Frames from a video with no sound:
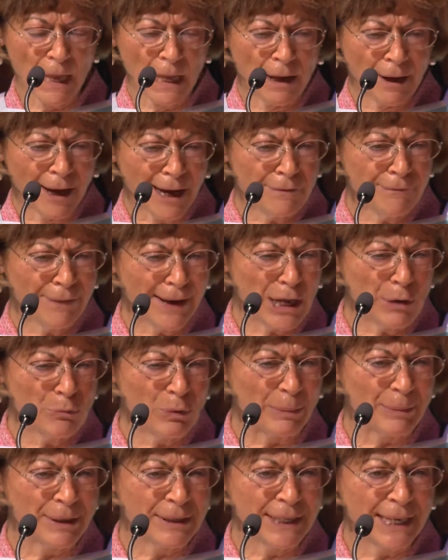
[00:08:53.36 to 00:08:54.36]
I found
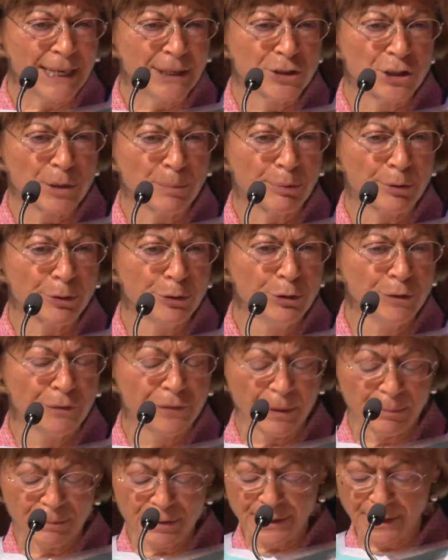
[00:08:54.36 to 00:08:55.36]
women need to prove
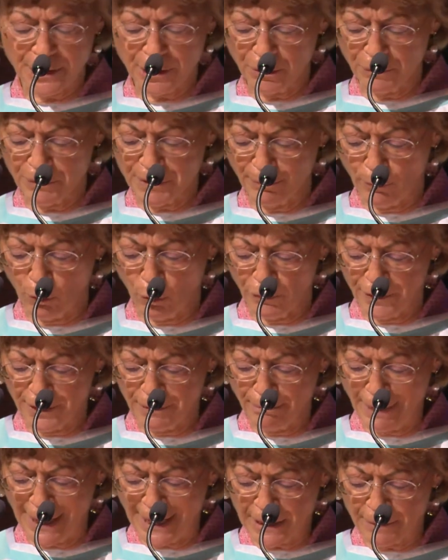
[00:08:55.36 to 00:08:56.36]
themselves more than
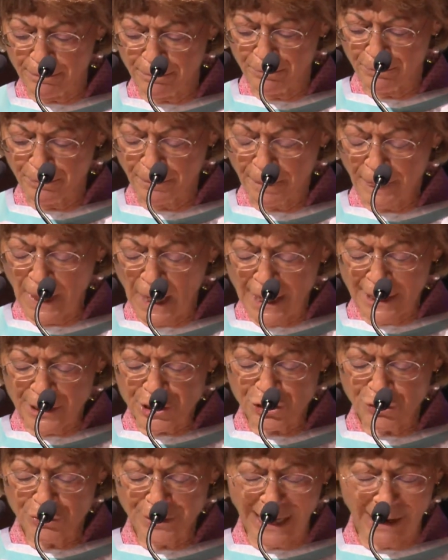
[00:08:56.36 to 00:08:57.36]
men, and
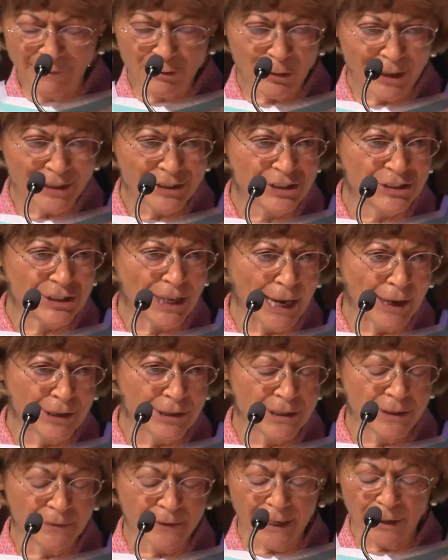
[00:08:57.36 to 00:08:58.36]
soon after I started
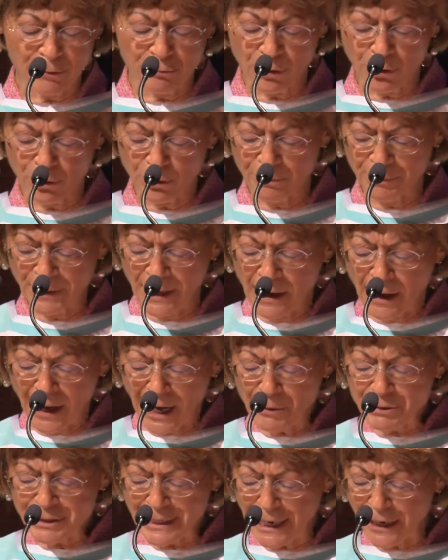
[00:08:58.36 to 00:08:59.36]
in that role, I
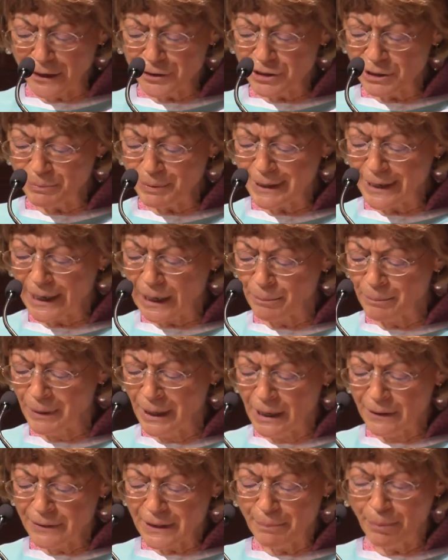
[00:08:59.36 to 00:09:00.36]
was asked to
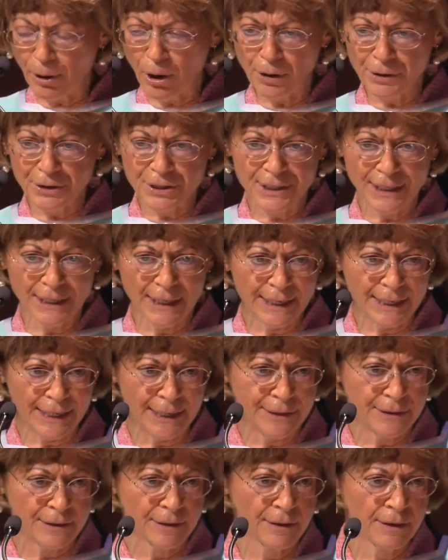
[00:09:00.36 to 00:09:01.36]
become the policy lead
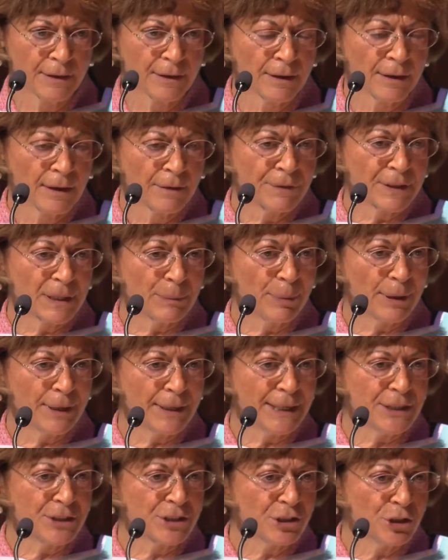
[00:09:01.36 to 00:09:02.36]
for the
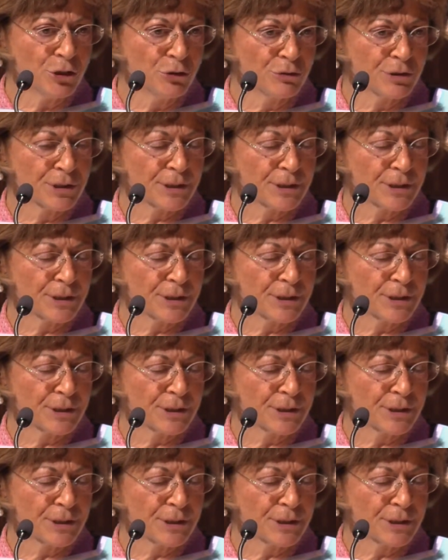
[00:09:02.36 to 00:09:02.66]
police use